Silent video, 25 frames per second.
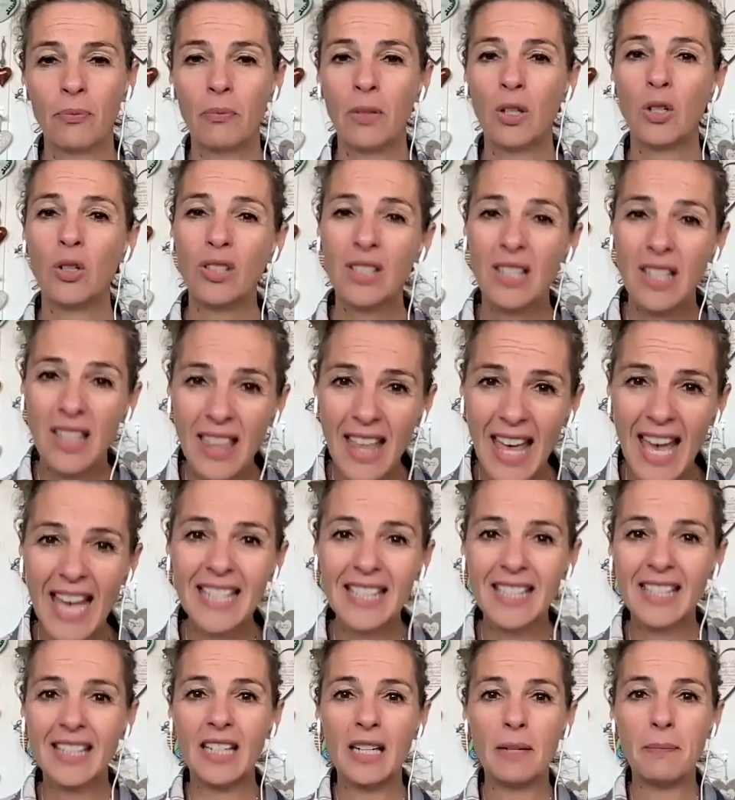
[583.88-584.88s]
Because
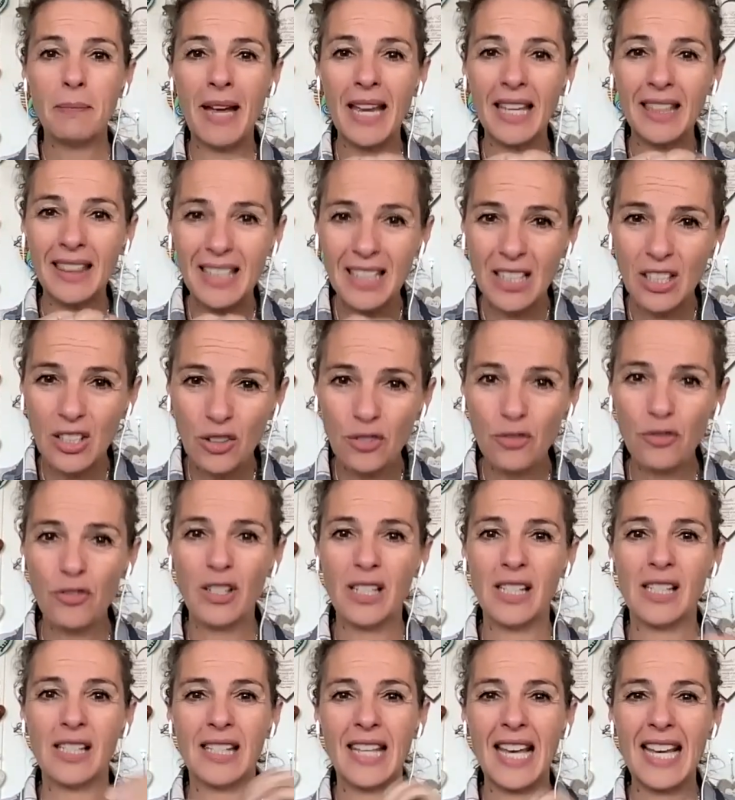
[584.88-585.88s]
that's going to make the
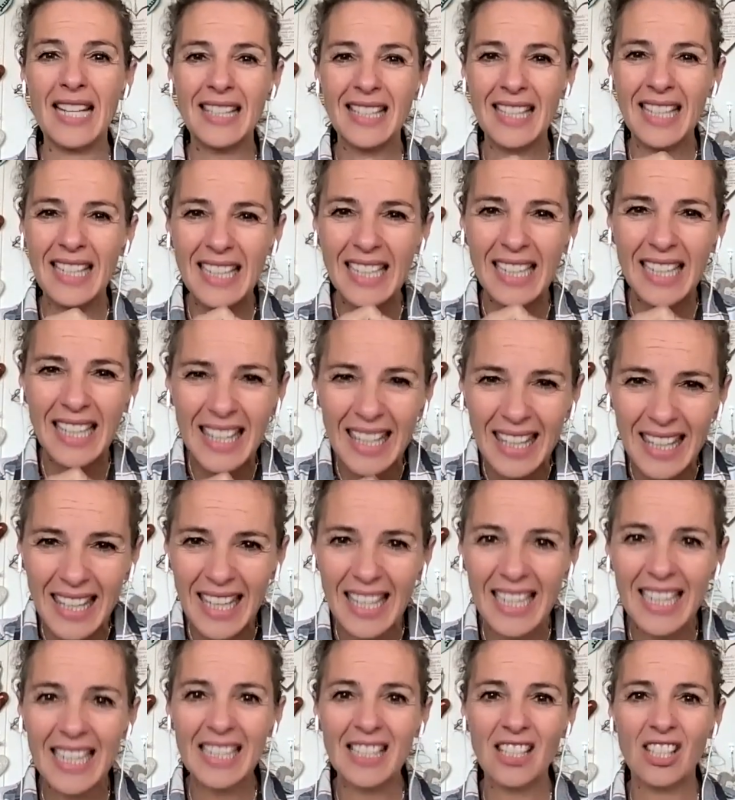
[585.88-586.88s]
difference. That's going to
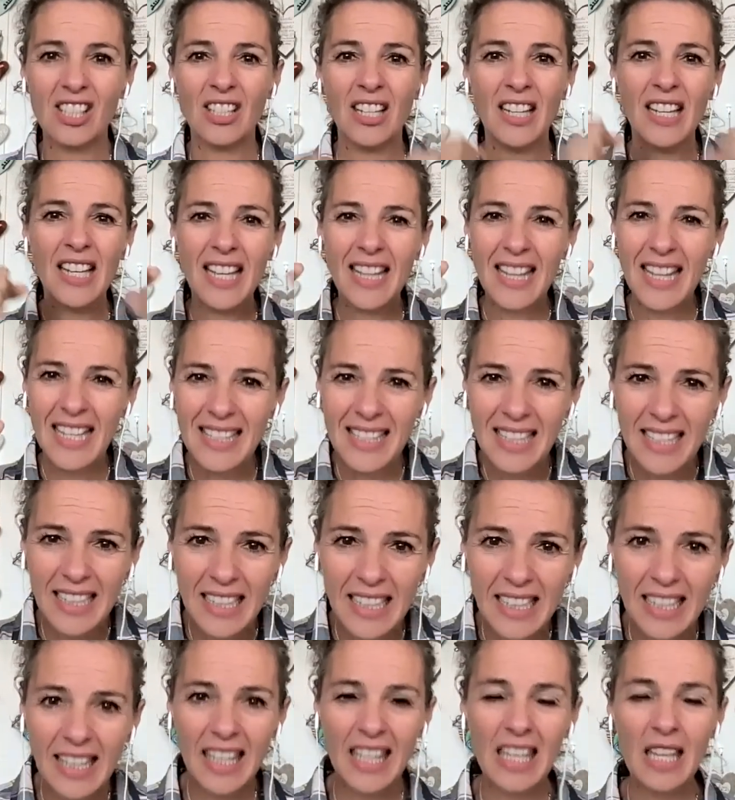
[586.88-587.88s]
get us. That's
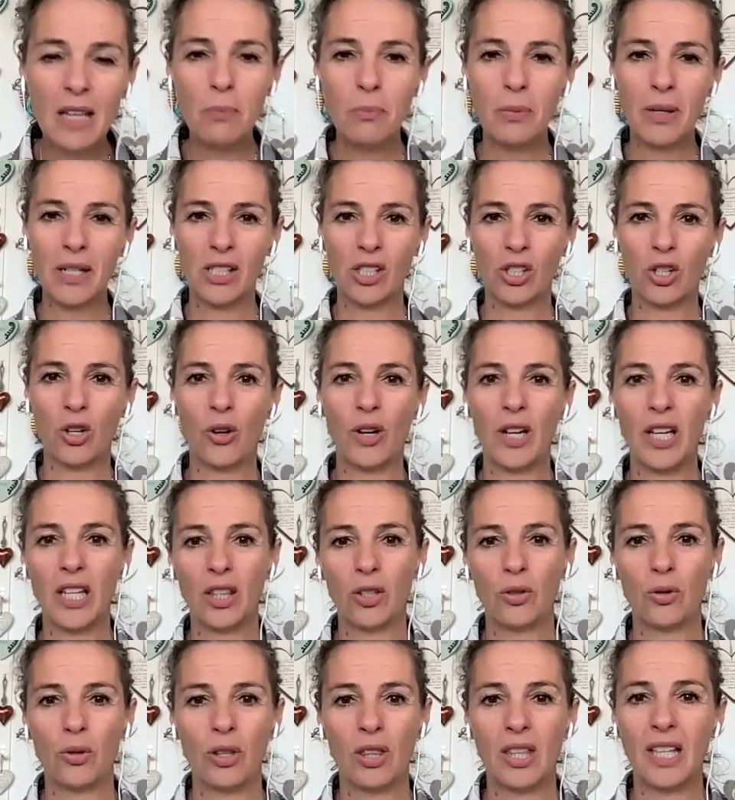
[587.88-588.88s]
going to keep us
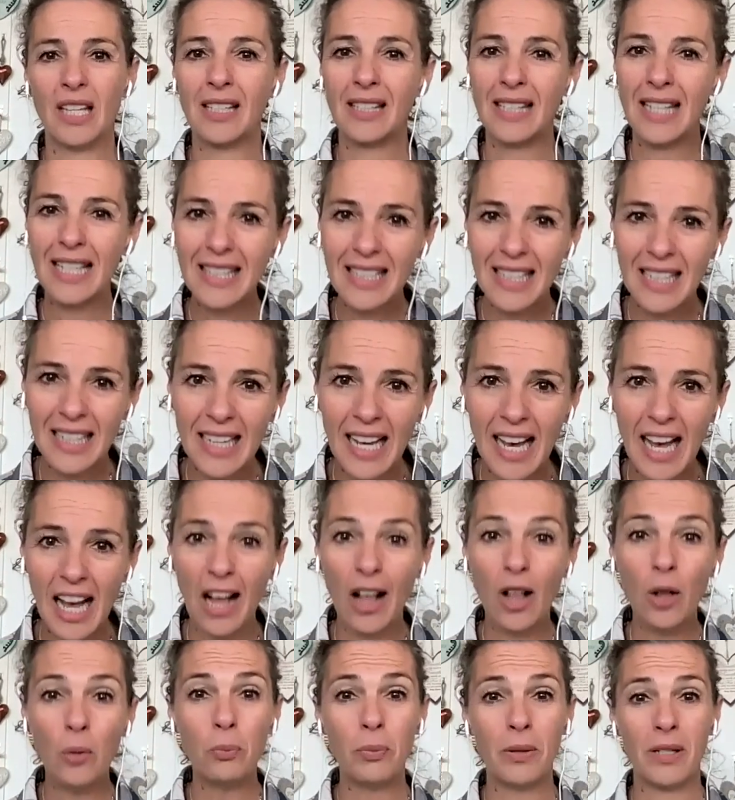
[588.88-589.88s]
going through things. That's going to
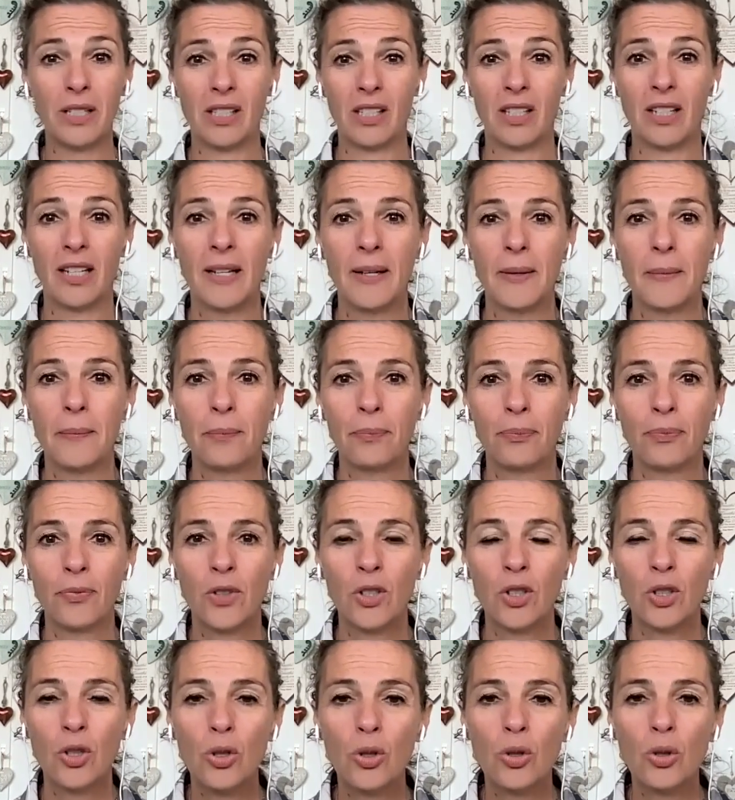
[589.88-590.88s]
help us
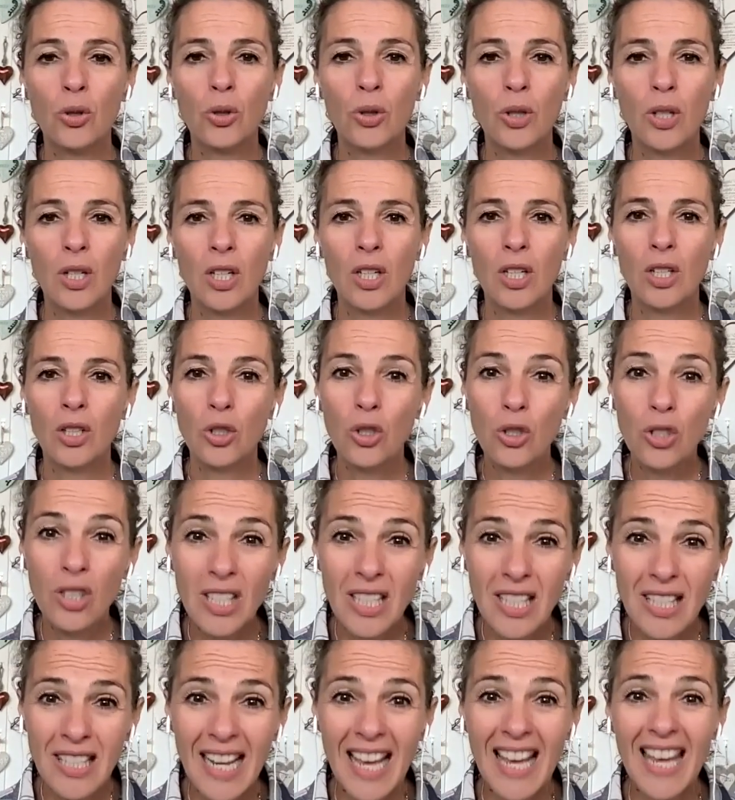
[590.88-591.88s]
to
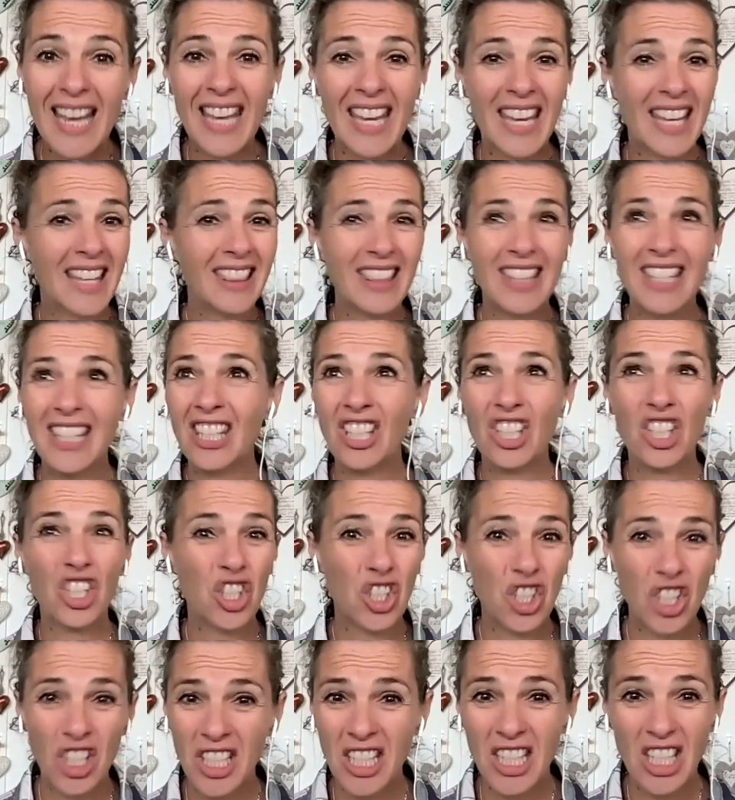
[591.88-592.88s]
stay in these
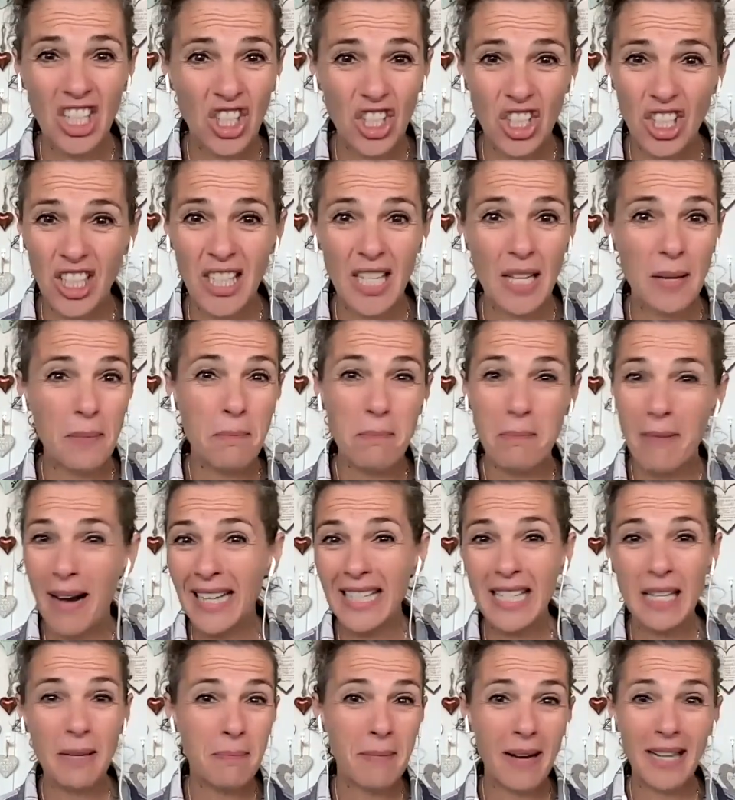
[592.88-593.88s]
shitty,
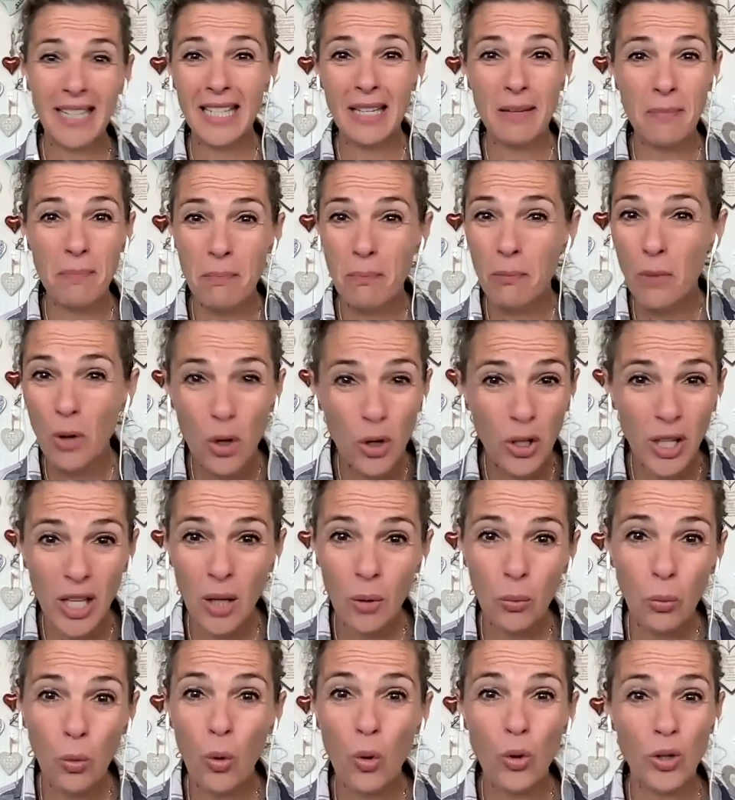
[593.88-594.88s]
muddy,
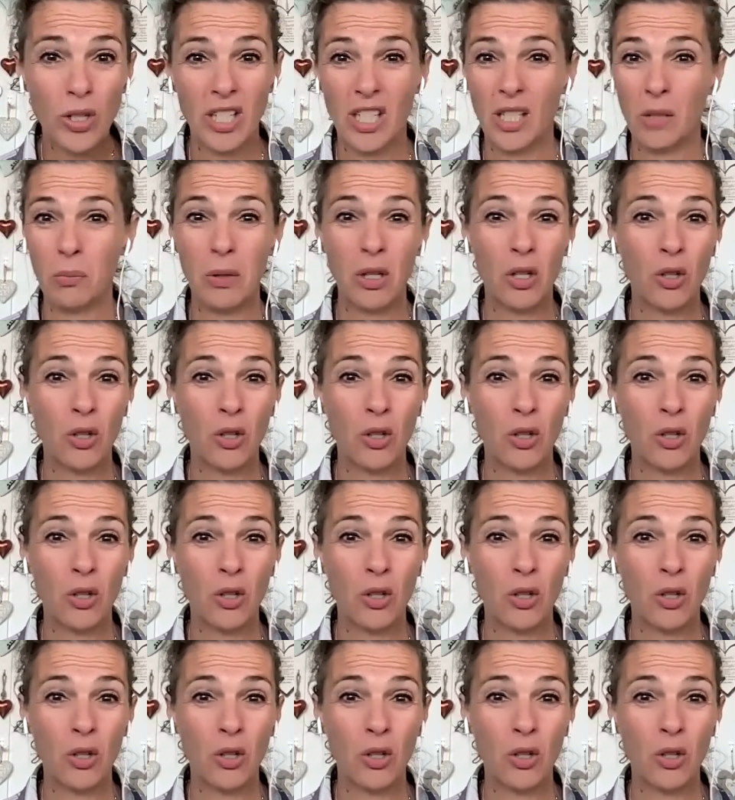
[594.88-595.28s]
murky waters.